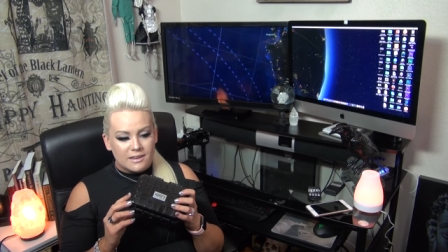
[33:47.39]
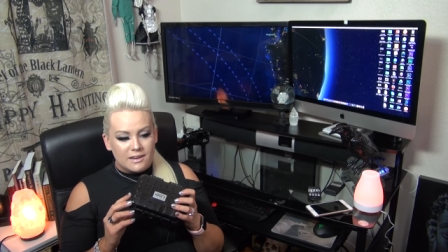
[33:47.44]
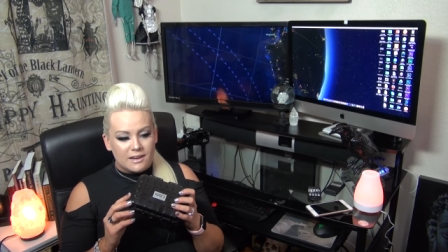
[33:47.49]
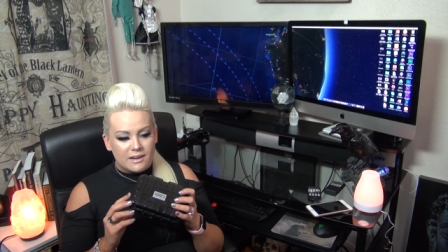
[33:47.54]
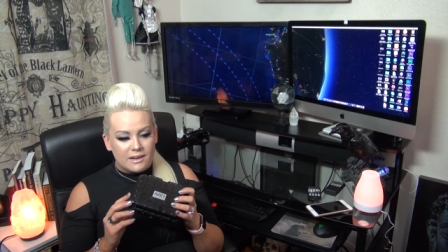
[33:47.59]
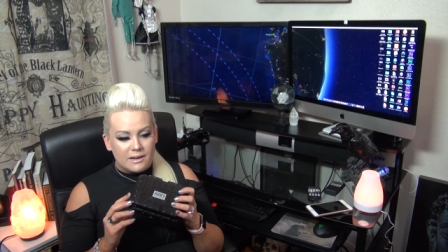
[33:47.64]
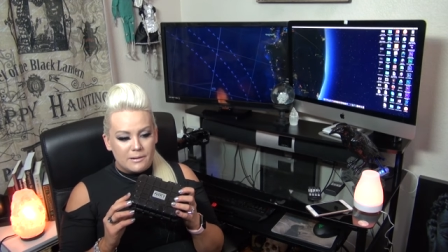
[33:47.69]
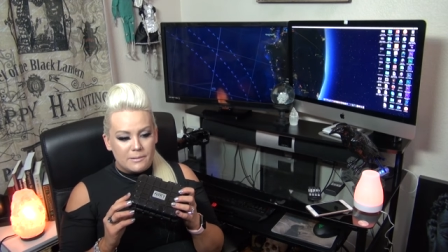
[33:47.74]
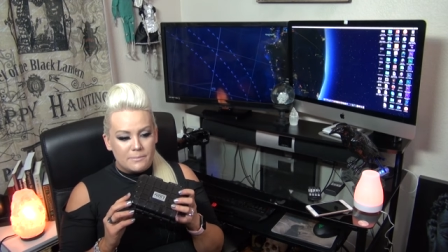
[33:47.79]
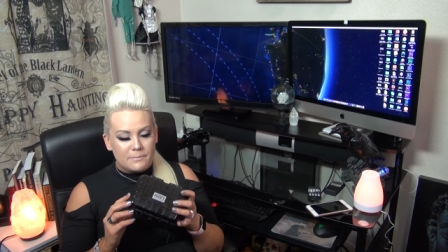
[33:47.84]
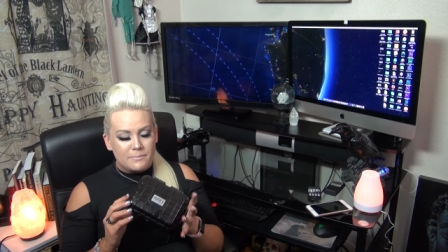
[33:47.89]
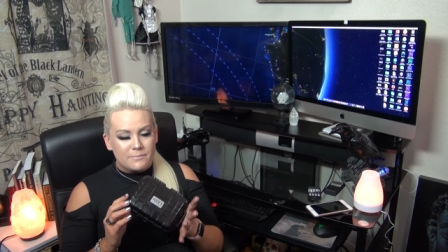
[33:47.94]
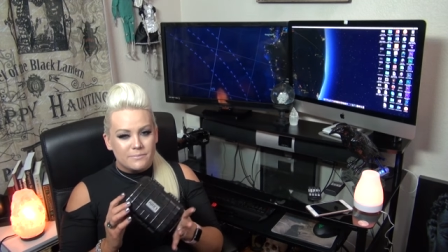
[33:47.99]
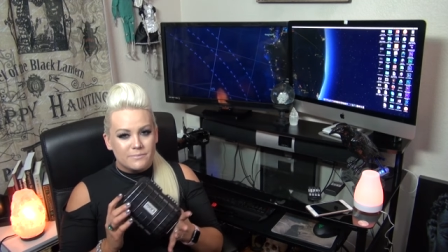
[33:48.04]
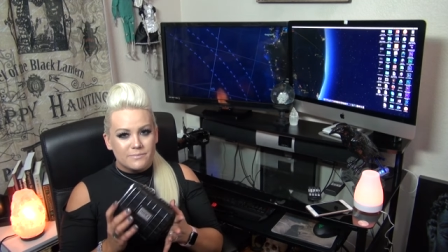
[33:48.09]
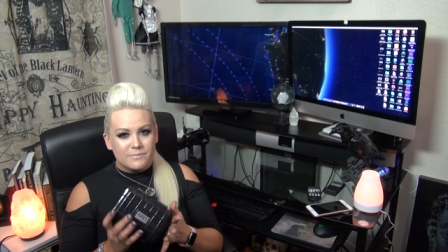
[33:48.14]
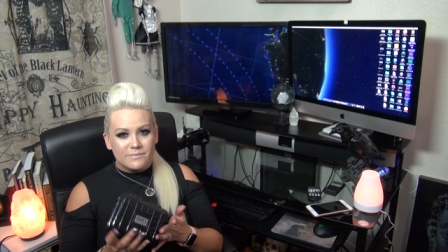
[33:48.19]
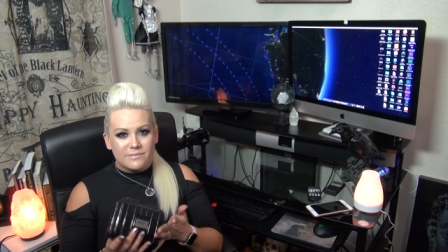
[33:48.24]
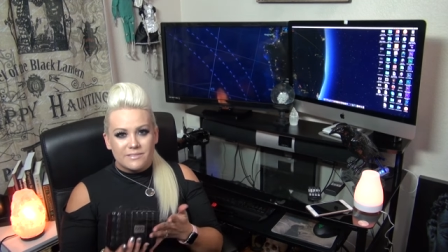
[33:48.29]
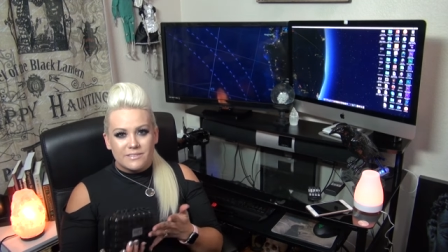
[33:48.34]
um,
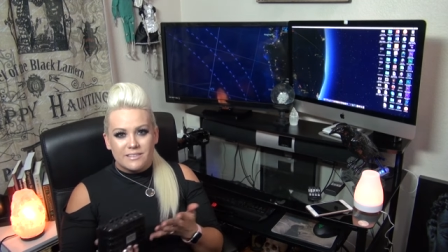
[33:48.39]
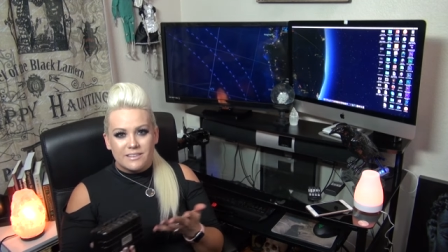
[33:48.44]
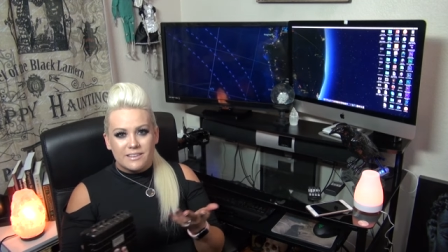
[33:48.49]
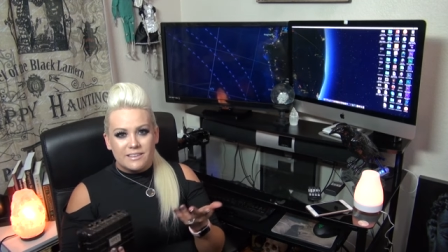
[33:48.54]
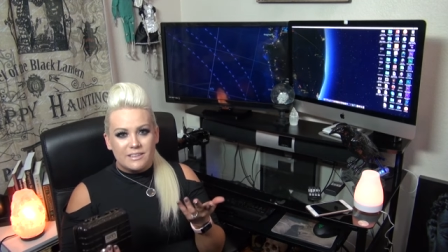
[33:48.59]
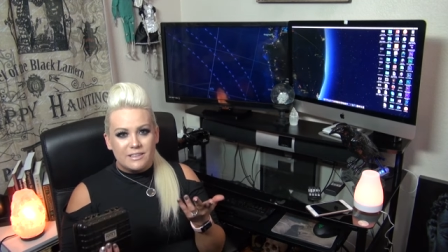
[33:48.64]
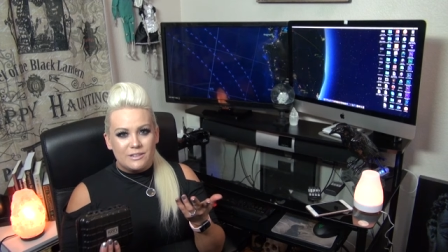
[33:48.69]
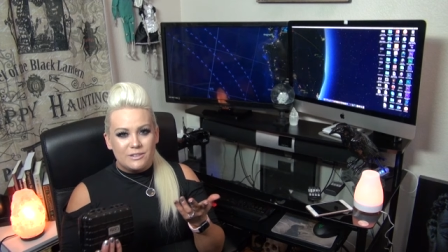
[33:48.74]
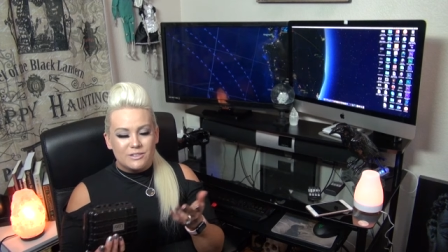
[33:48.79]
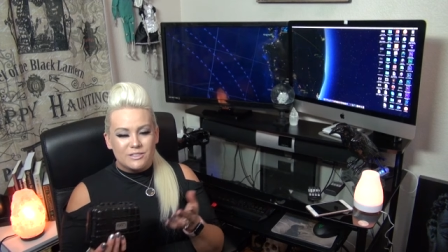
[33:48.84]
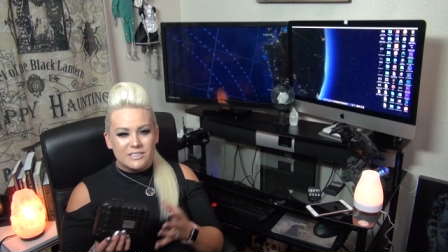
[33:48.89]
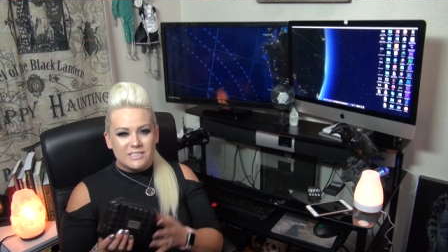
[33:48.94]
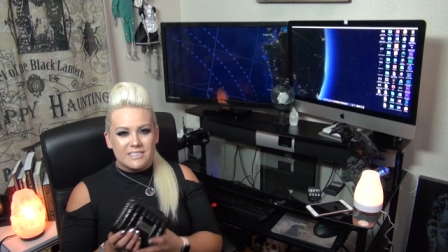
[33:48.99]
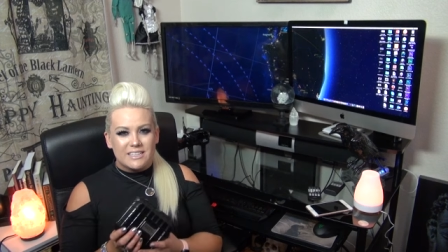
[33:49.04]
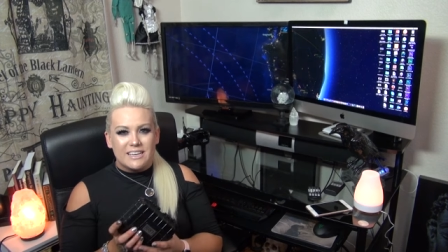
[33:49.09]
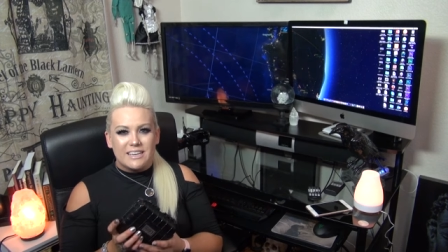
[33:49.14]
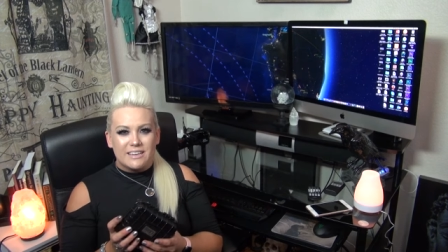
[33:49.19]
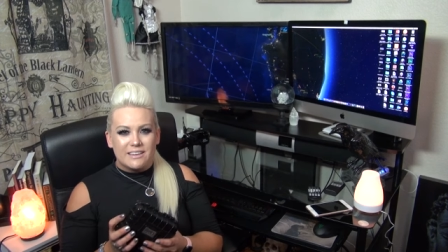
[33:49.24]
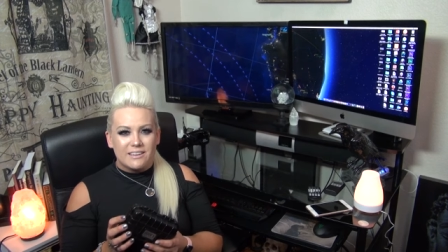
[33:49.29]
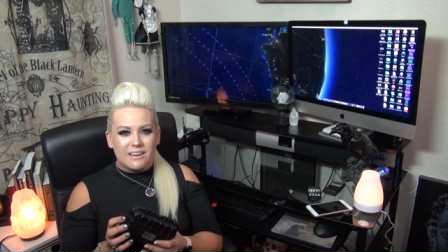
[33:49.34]
you just
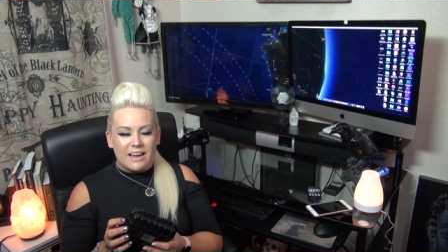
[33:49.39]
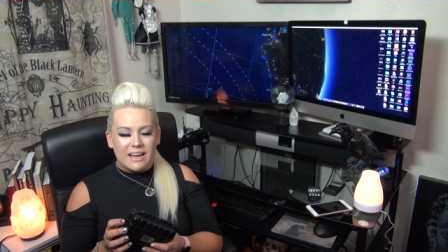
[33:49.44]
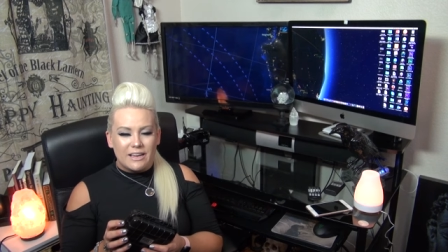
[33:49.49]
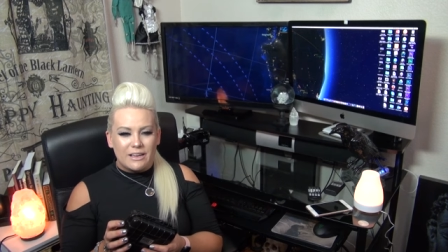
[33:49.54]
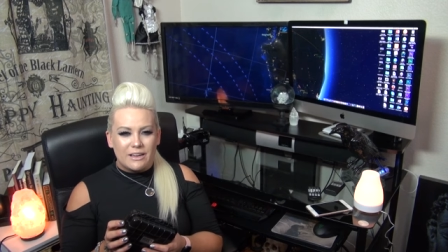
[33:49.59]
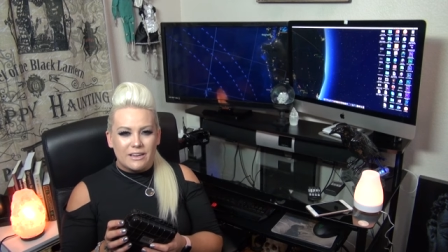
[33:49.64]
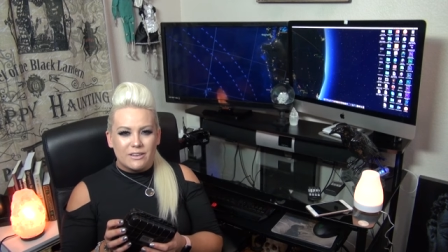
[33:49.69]
like I,